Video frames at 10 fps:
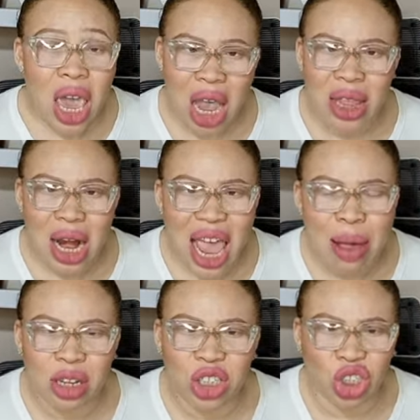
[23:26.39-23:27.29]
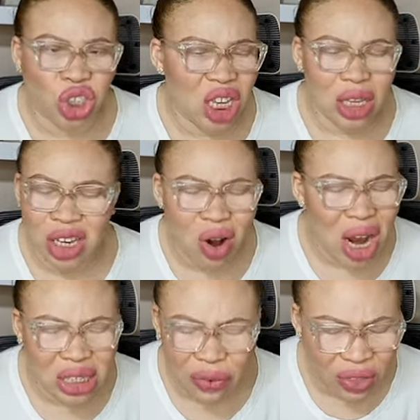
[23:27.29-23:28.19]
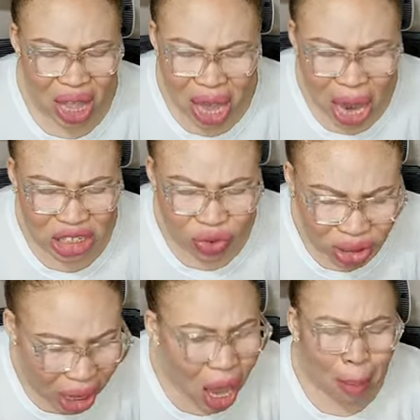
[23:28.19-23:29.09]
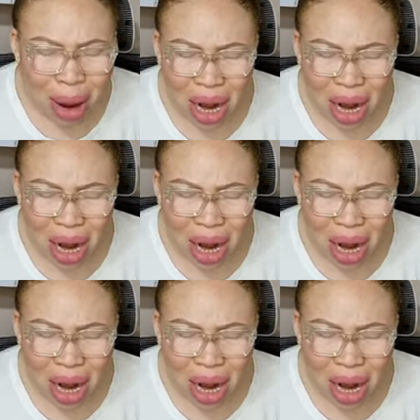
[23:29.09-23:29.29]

in the name of Jesus Christ of Nazareth. The